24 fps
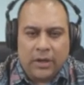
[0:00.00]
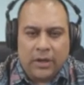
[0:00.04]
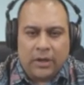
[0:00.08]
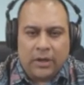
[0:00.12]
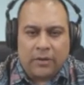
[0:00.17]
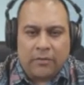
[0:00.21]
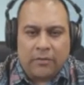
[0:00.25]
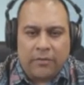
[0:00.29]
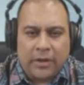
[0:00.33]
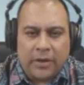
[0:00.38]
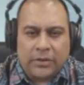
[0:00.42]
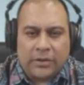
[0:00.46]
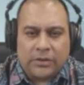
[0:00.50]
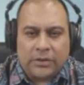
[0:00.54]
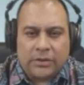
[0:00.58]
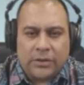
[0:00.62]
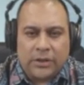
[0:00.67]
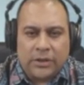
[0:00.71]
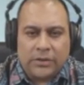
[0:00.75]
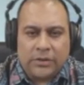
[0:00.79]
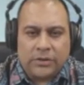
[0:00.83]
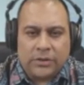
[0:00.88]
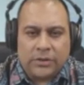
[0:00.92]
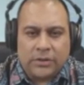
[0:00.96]

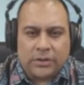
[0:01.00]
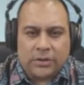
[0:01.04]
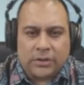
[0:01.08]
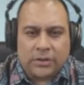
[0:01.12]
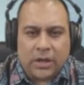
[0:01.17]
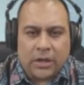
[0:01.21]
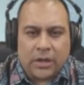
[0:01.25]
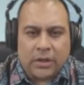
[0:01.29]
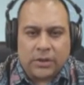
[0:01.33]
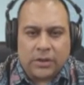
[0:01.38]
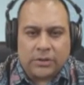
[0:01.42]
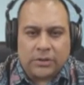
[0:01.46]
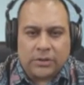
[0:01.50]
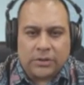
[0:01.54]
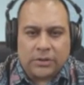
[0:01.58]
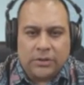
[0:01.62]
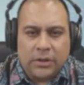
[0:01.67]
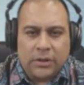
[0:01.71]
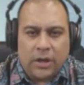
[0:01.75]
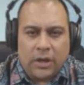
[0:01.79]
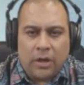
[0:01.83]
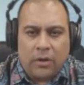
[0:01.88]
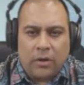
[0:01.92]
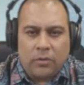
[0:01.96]
vaccination
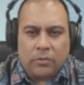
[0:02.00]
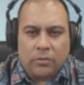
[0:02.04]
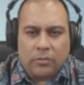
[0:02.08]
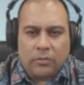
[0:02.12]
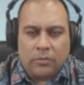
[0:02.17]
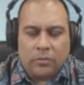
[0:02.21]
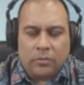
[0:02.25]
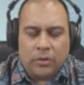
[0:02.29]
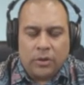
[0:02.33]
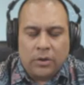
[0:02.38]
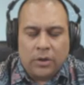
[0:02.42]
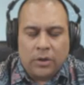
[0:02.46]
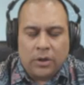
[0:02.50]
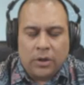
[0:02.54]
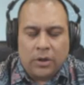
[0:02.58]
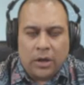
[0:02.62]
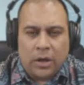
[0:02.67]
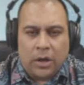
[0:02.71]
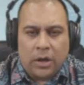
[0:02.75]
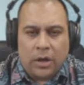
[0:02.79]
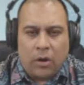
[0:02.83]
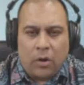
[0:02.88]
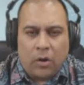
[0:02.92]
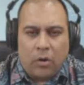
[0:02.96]
targets now
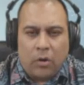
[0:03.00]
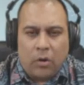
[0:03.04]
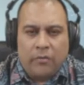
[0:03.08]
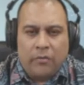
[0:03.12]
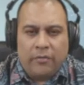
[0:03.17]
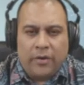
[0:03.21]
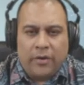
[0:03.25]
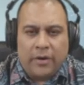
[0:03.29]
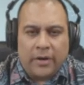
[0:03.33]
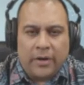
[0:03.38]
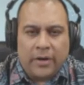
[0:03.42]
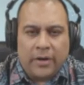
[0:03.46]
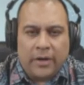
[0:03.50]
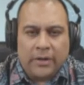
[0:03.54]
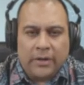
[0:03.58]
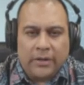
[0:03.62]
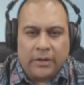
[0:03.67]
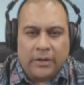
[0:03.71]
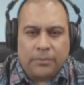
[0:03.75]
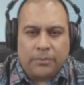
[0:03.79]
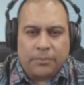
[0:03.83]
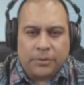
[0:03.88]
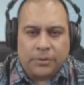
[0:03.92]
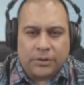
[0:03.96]
over
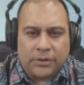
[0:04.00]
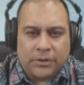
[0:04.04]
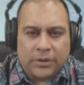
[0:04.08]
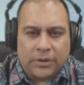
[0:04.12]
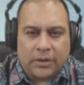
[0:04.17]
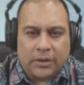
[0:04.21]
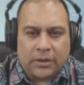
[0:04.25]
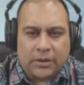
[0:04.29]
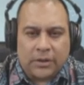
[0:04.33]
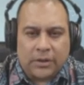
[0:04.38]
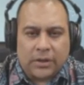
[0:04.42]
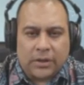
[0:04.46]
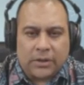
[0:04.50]
90%.